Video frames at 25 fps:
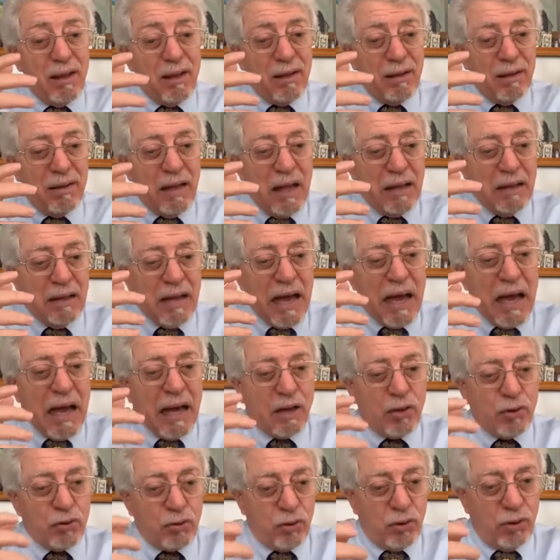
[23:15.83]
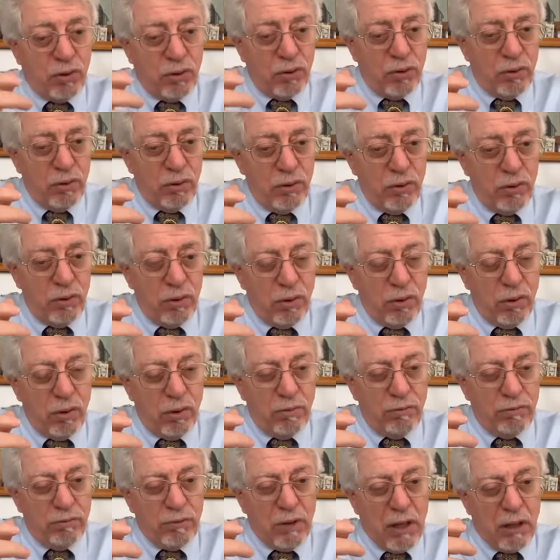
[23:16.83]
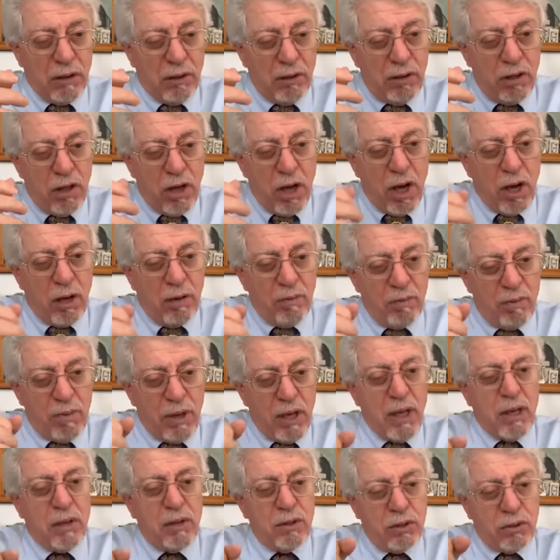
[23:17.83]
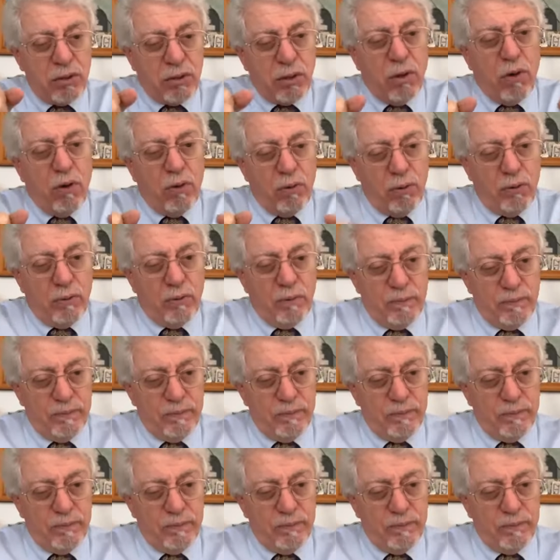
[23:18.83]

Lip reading: that action of that young man's soul